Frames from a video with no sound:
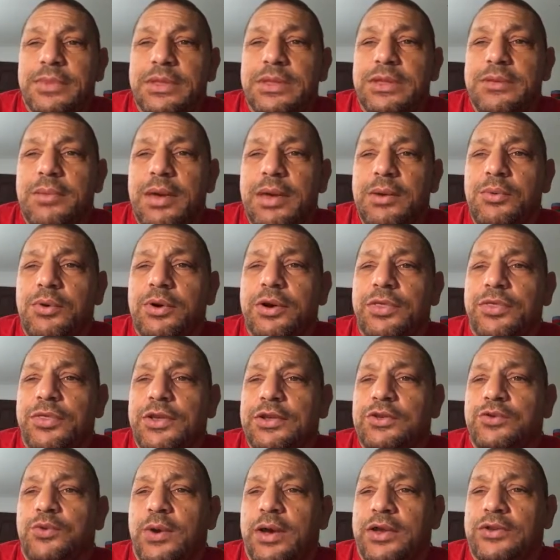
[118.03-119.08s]
you might want to
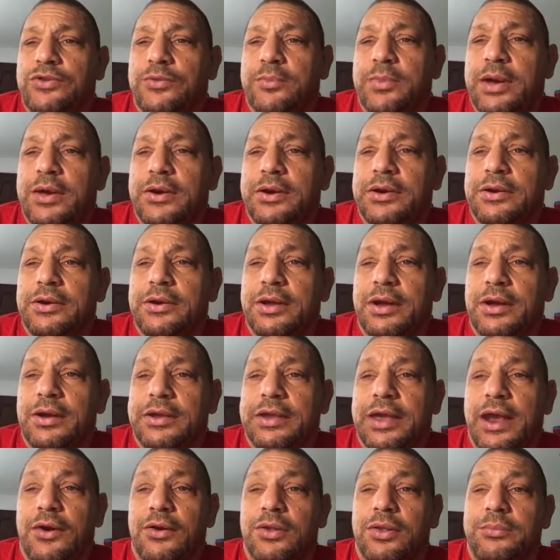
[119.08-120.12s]
think twice about it.
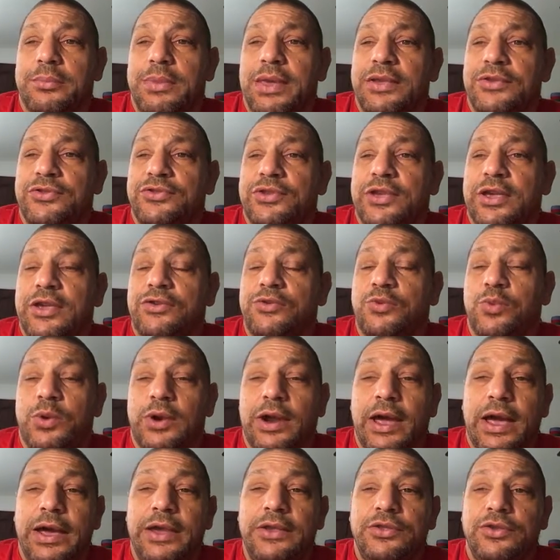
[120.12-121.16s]
Carolyn May says,
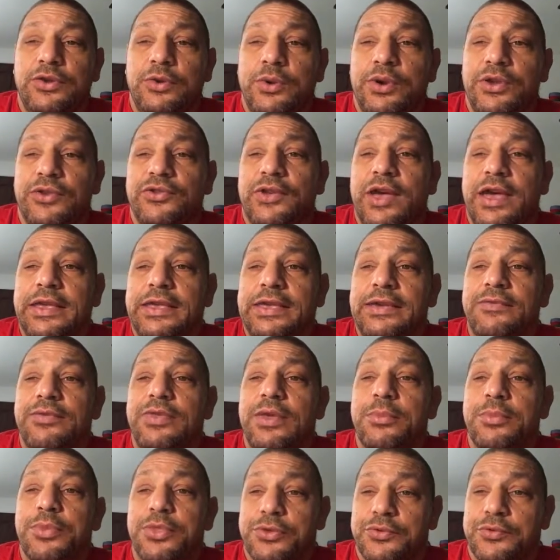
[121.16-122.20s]
what I do is I give
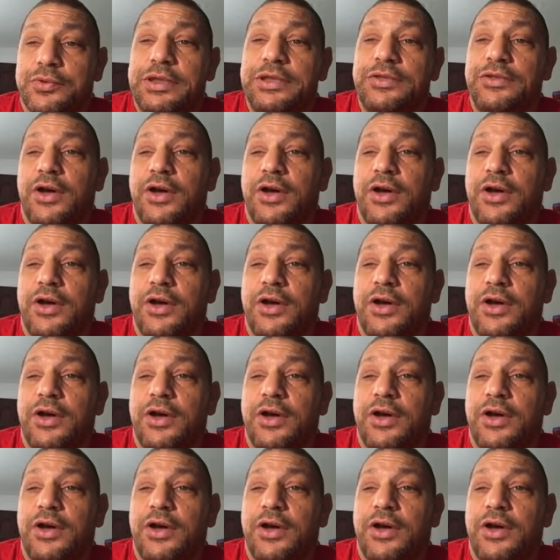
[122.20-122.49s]
them 3